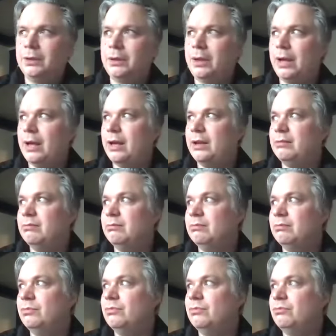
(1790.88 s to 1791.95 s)

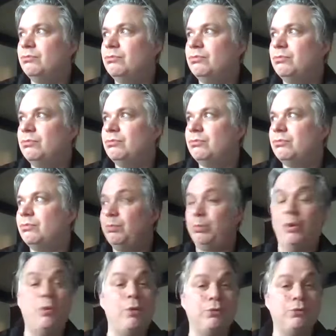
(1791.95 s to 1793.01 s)
And
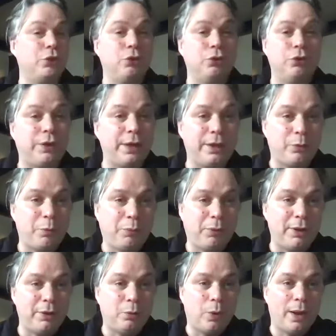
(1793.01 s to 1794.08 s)
But it was a good gig. We
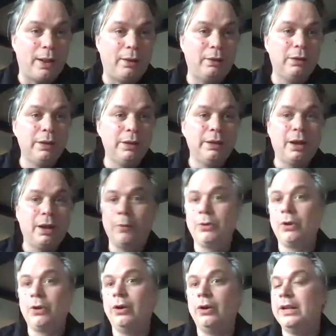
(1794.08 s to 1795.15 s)
played well. And we
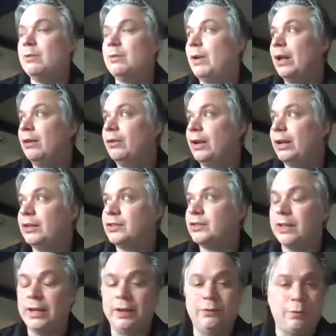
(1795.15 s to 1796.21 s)
got an email the next
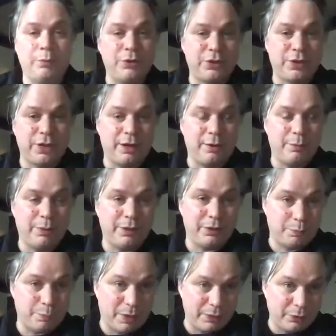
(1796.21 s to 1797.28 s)
day from this guy at Beggar's
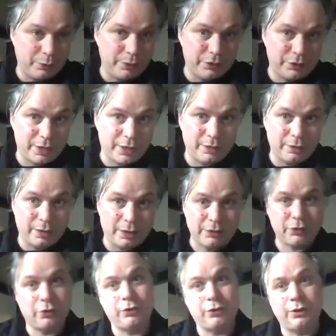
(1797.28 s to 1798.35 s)
Banquet saying, I
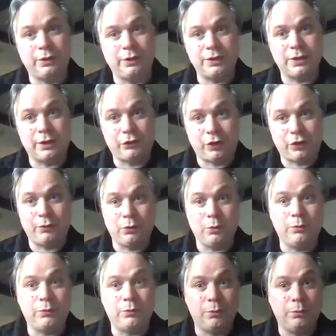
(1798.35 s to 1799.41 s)
saw you in Leeds. I travelled up
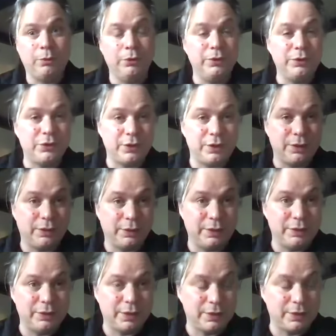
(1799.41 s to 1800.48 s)
from London to see you in
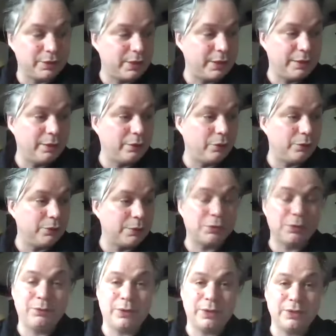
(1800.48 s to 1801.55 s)
Leeds last night. And I thought it was
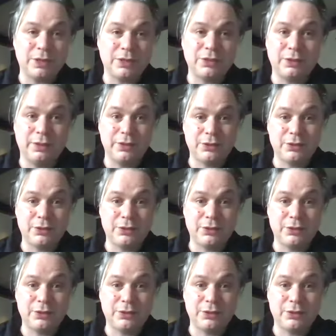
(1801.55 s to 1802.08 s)
absolutely fantastic. Let's